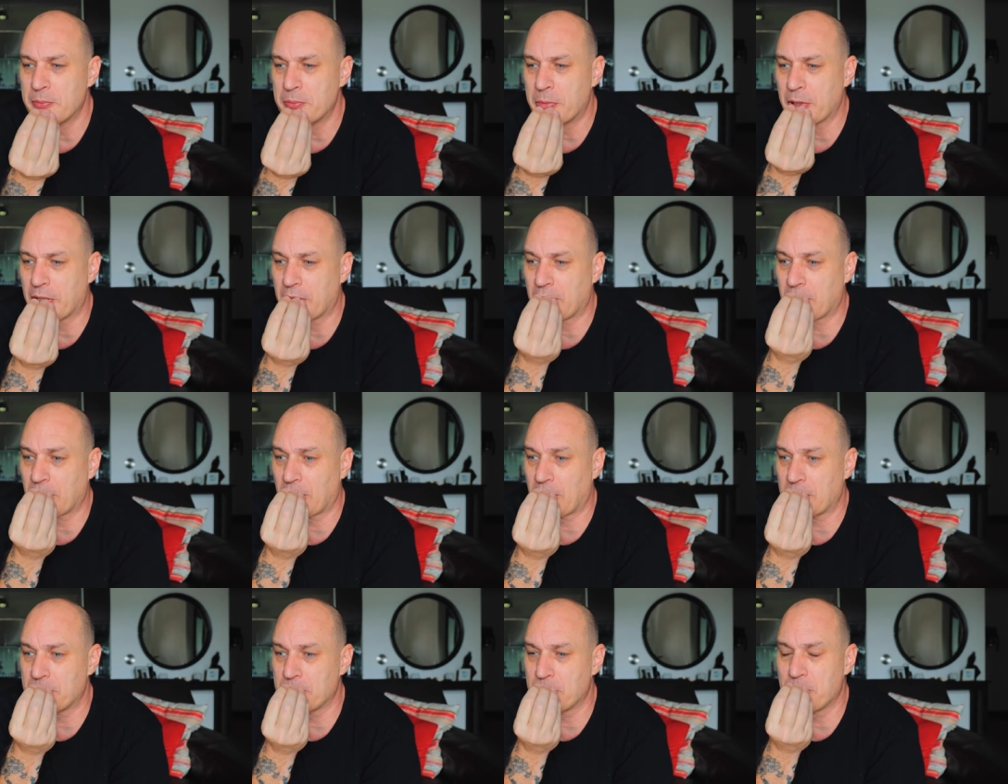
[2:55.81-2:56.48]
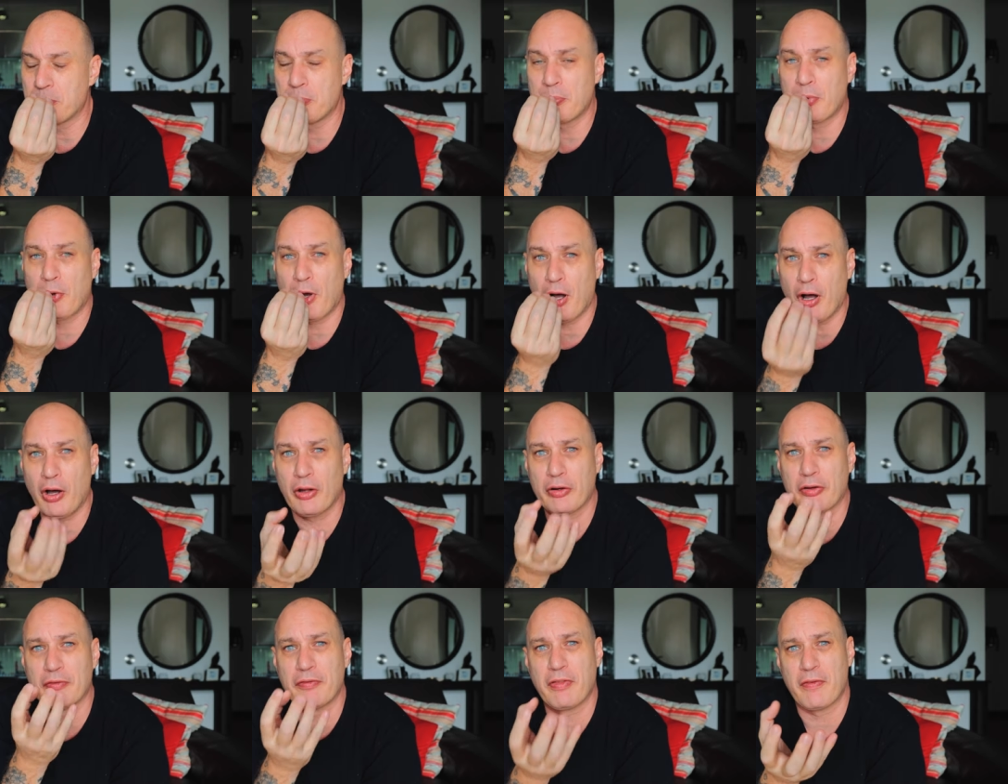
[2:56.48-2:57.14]
become
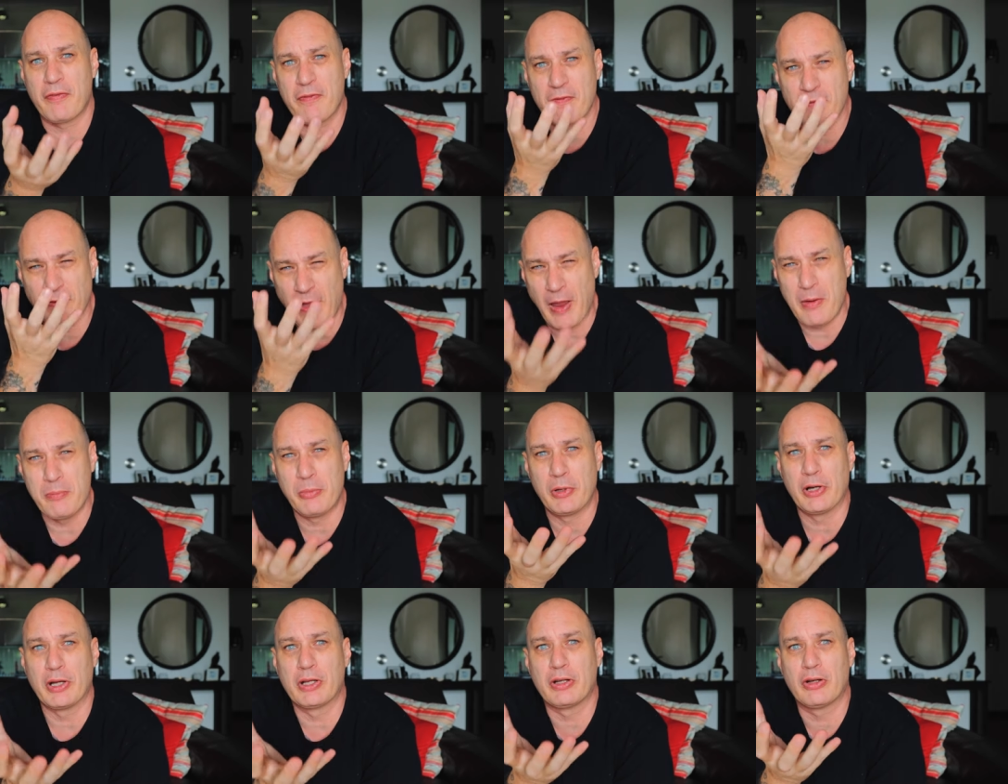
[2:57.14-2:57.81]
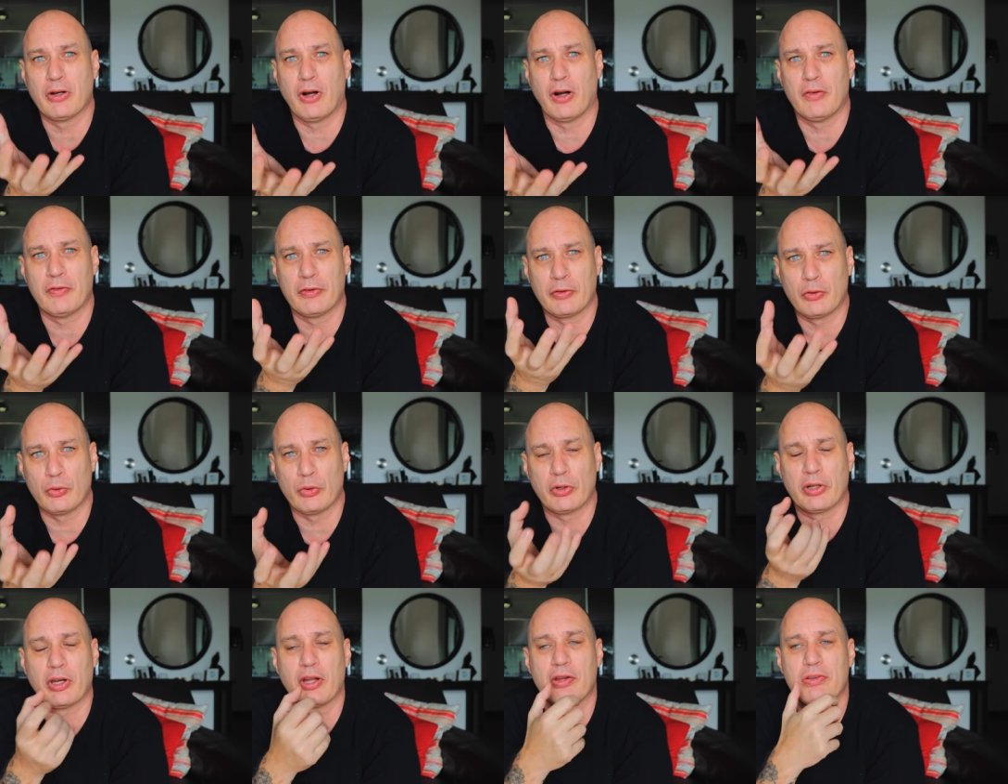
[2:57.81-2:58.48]
part of the fabric of an
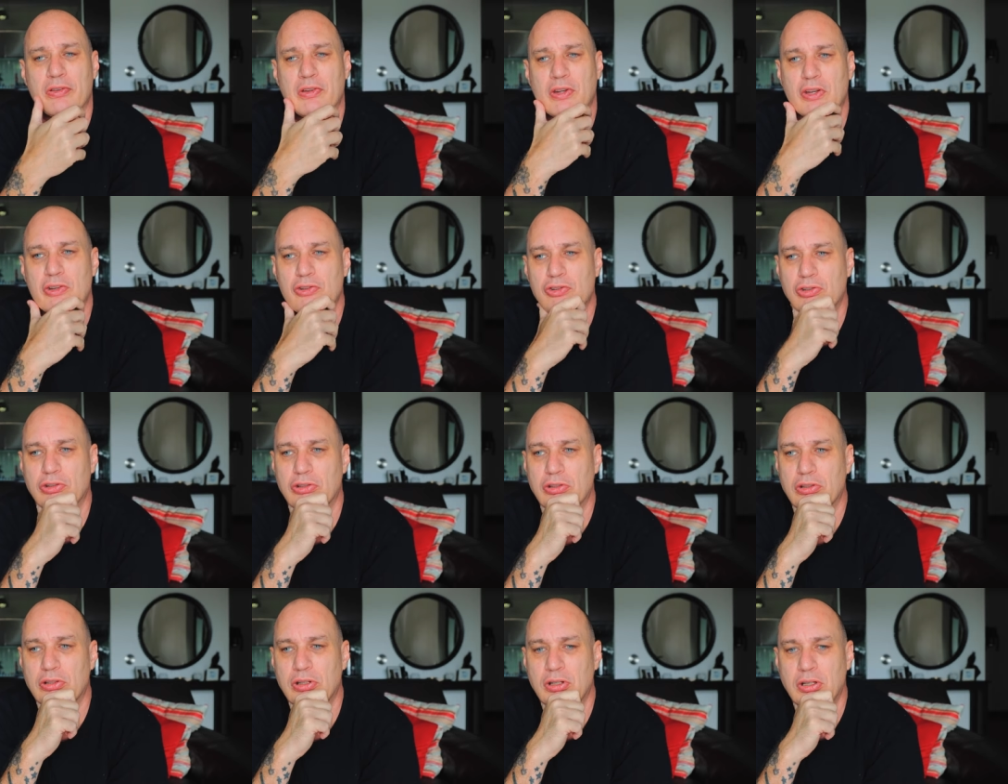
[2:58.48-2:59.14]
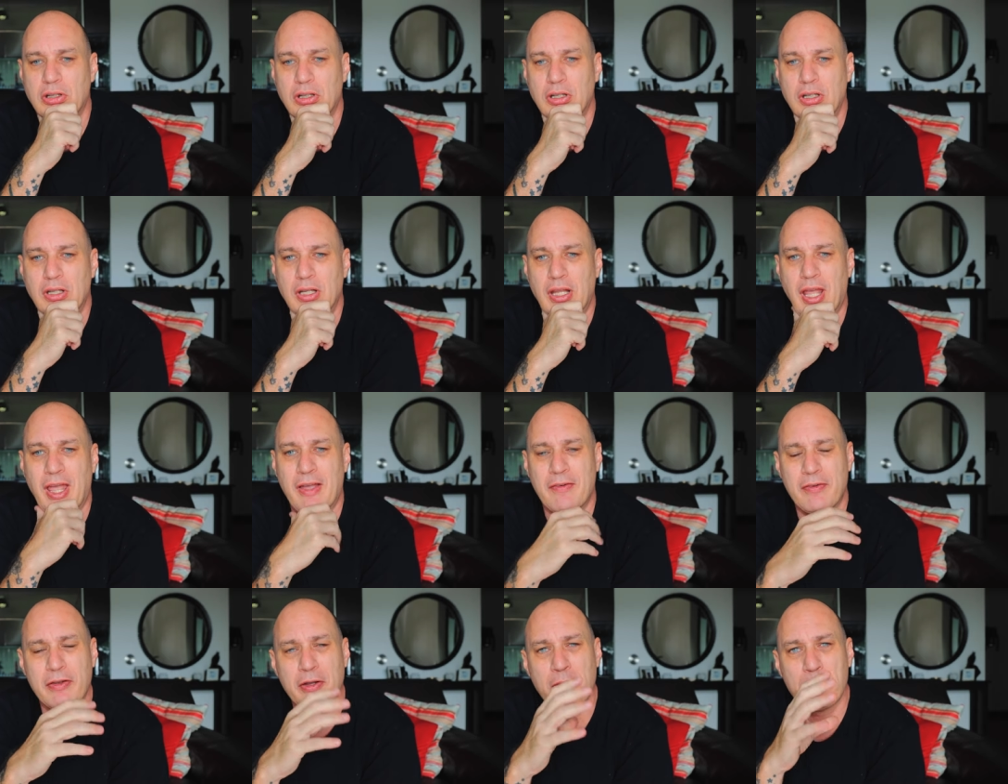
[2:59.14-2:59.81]
organization,
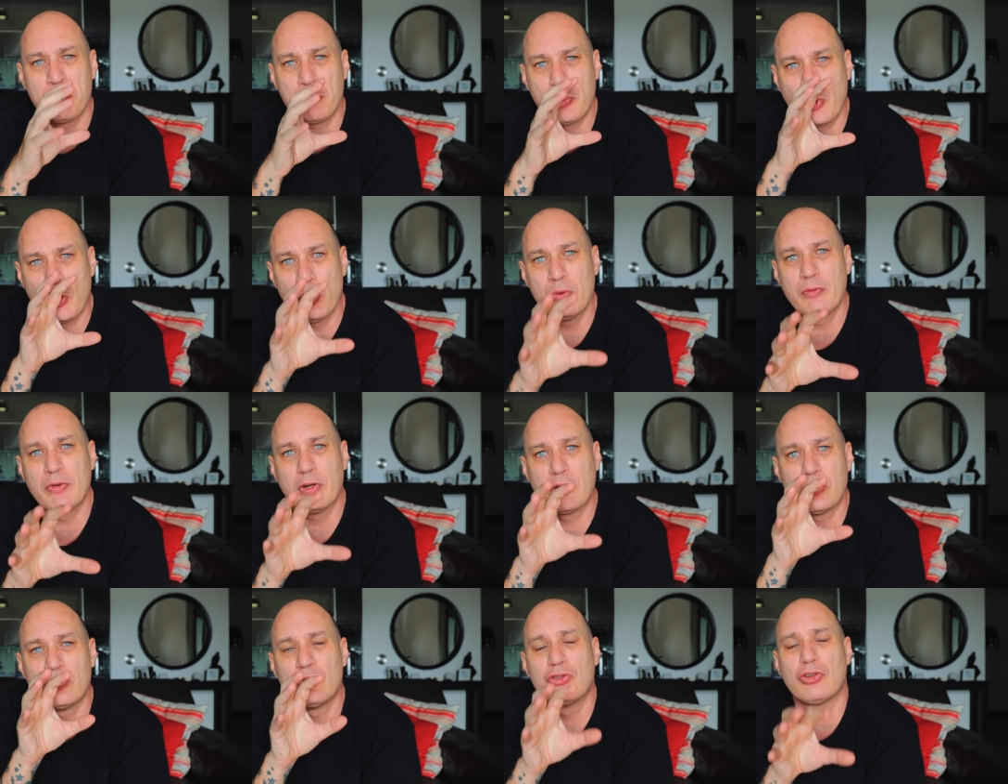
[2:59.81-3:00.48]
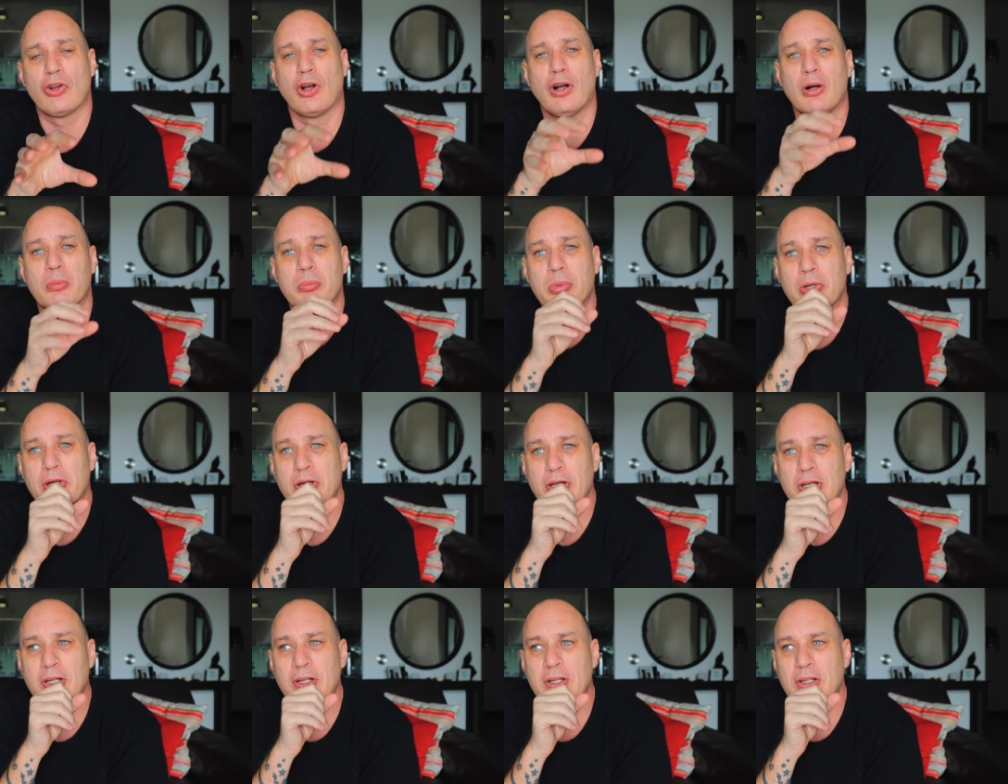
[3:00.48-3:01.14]
having a permanent
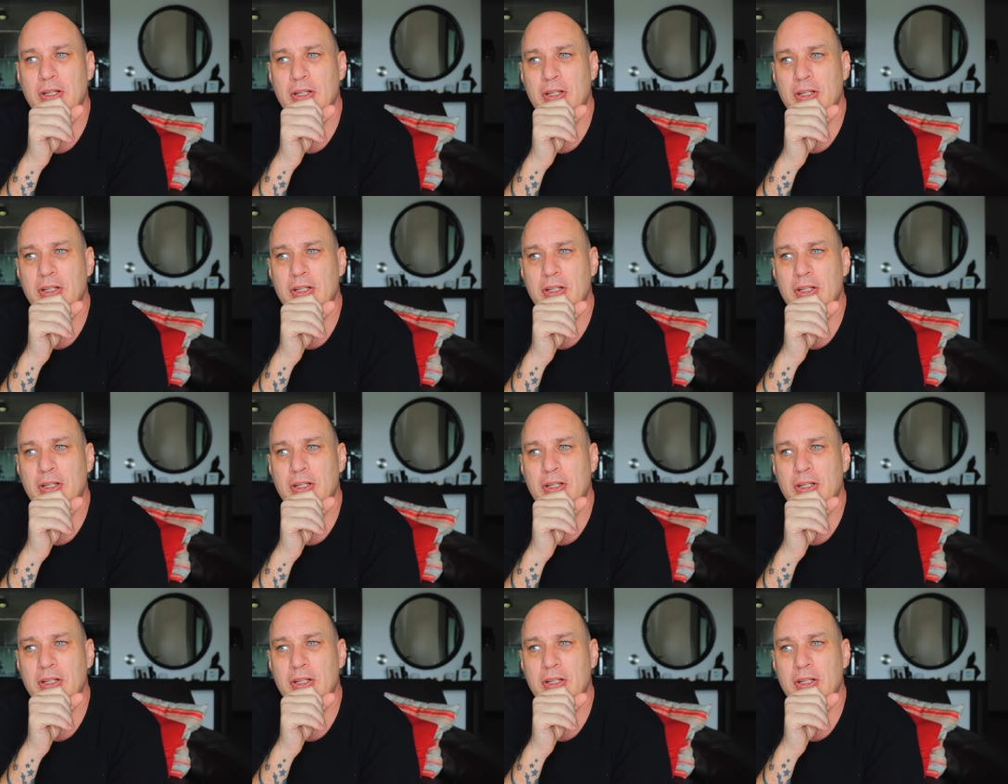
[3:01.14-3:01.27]
job